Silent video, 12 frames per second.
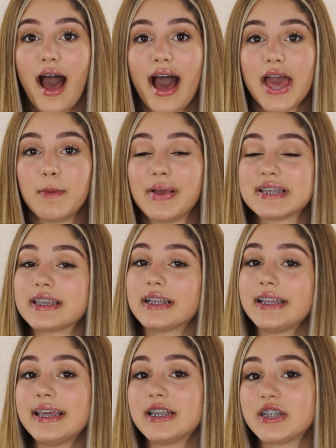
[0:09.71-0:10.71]
I
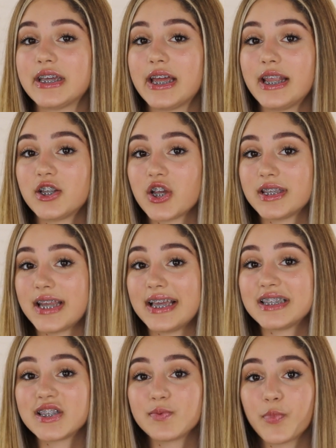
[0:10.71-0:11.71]
basically did just a
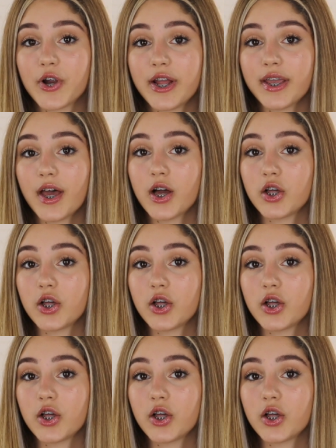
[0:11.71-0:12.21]
spring